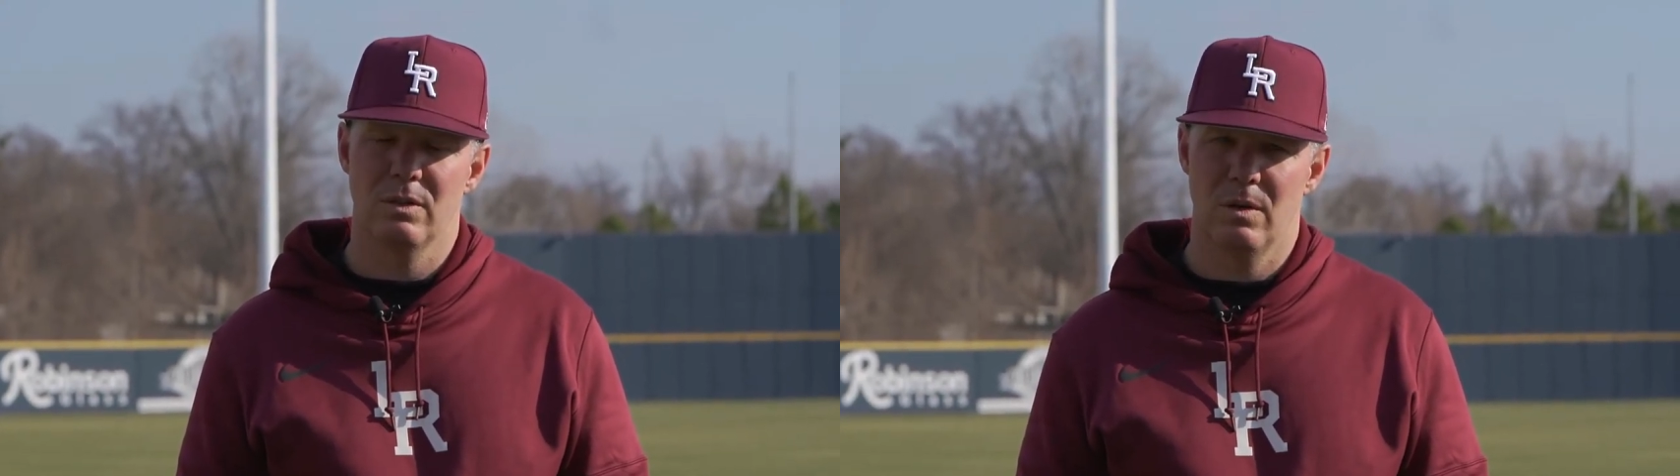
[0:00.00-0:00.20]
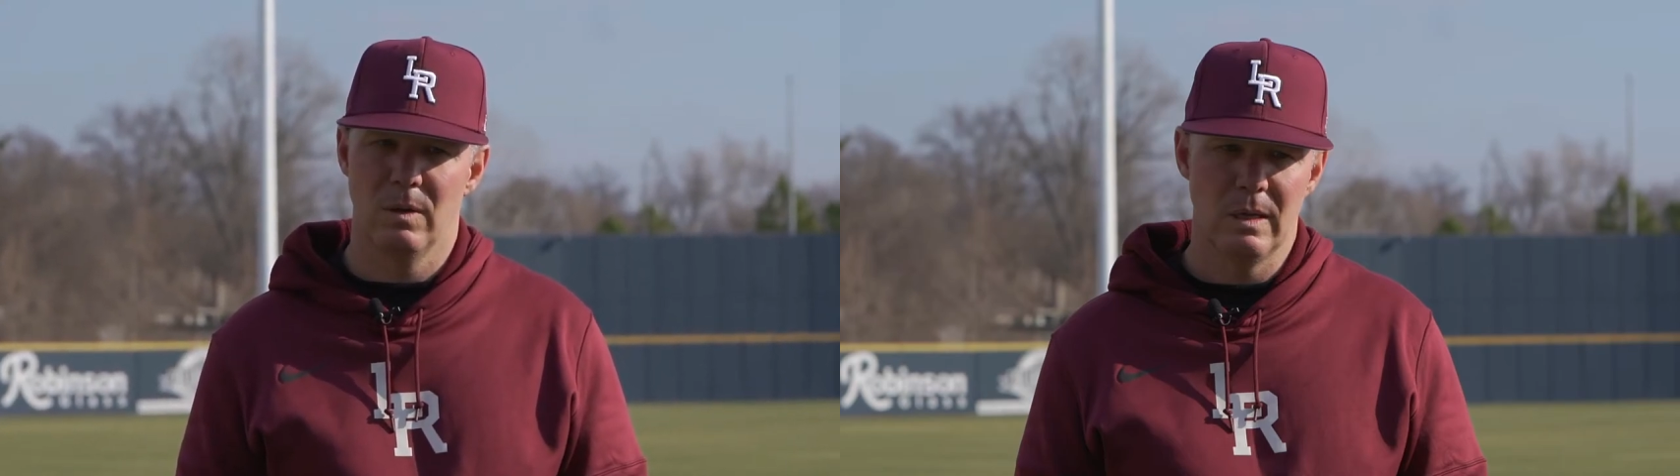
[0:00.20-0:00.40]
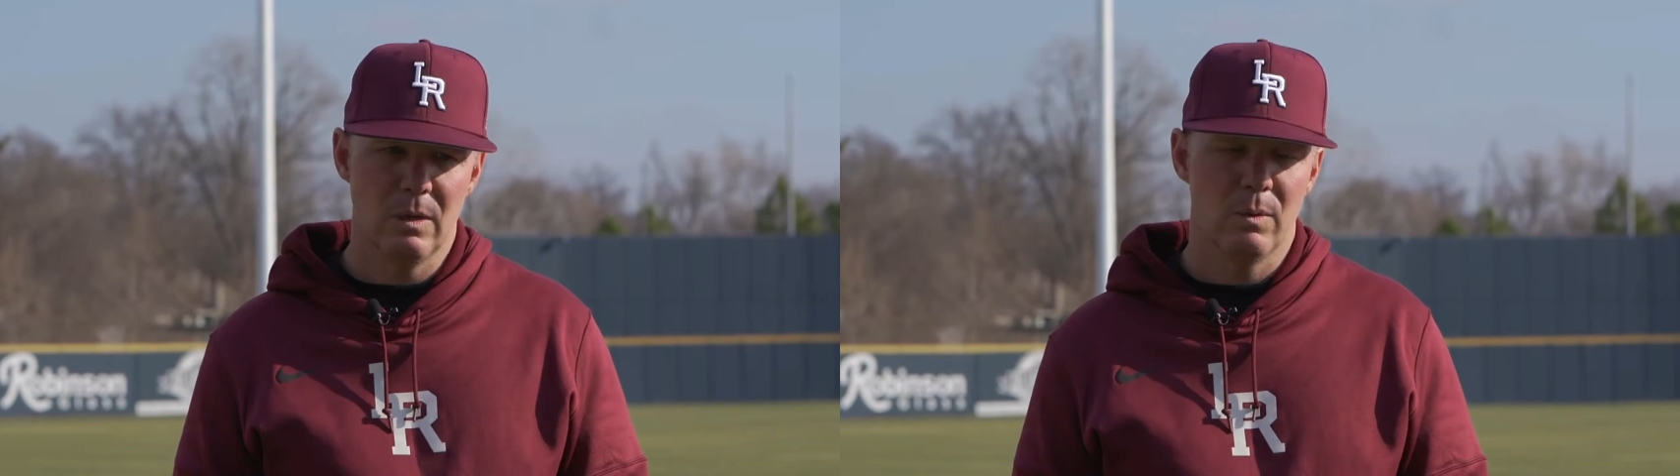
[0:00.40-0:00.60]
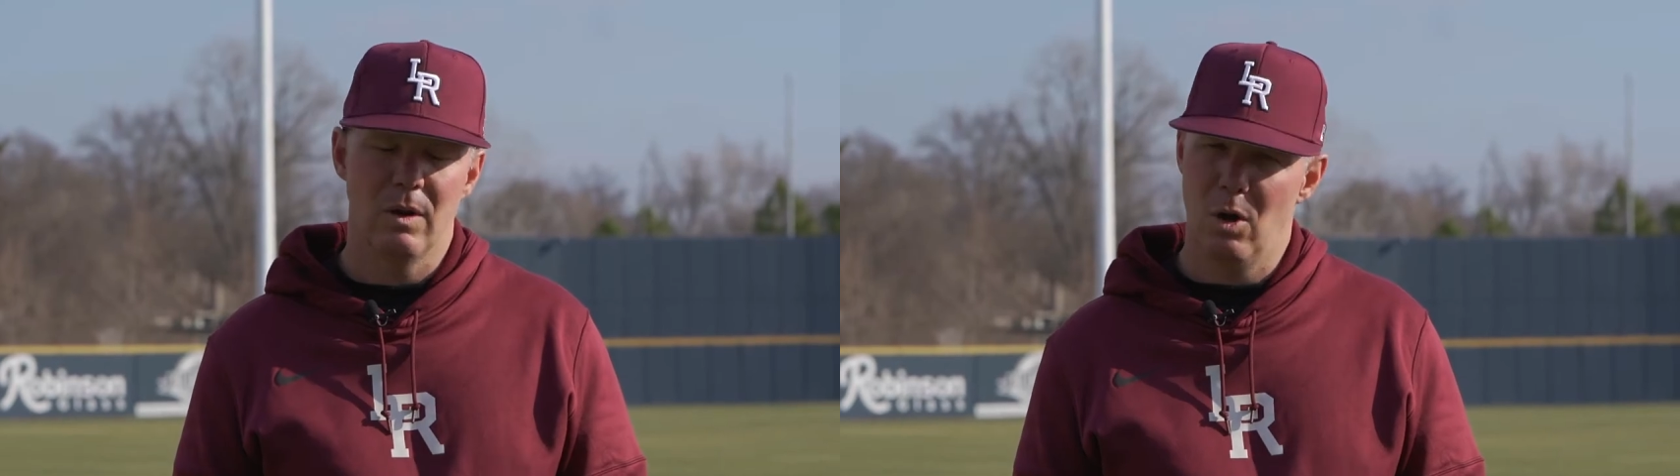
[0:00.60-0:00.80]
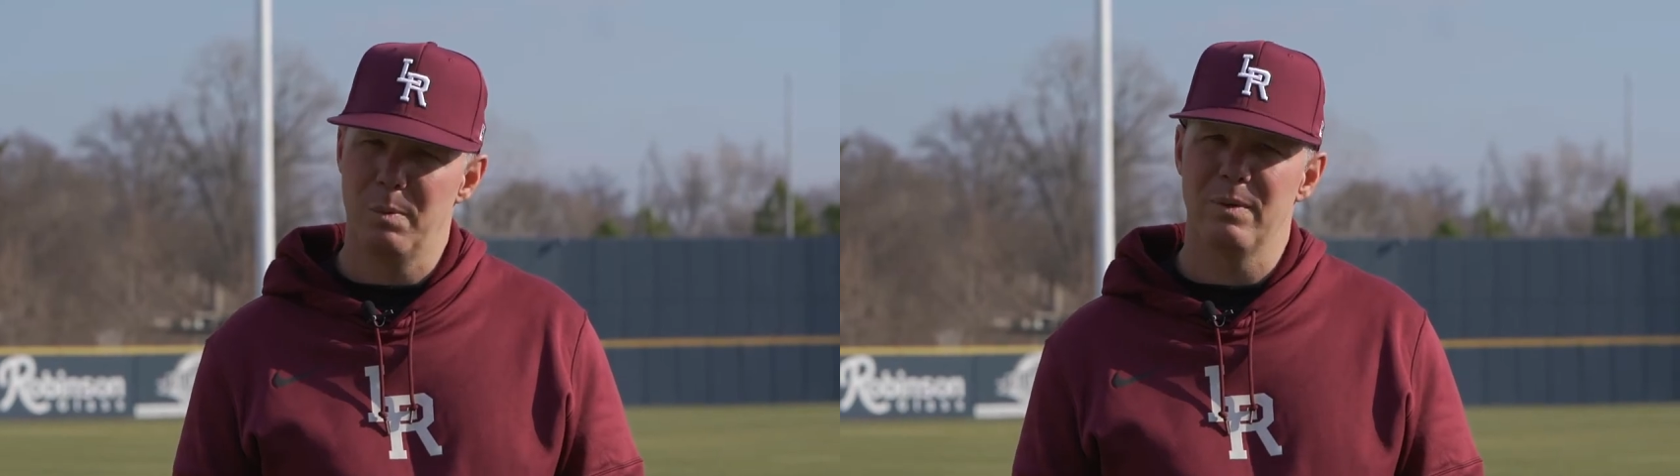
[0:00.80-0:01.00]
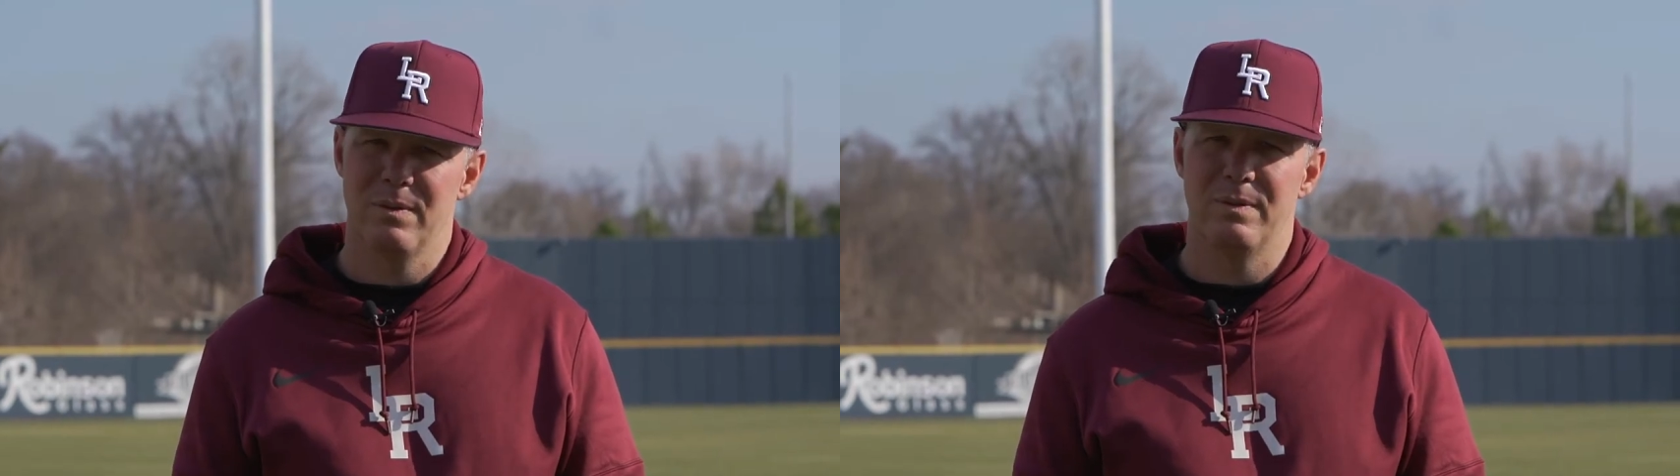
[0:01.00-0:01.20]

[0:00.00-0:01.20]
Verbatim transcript: So we were hoping for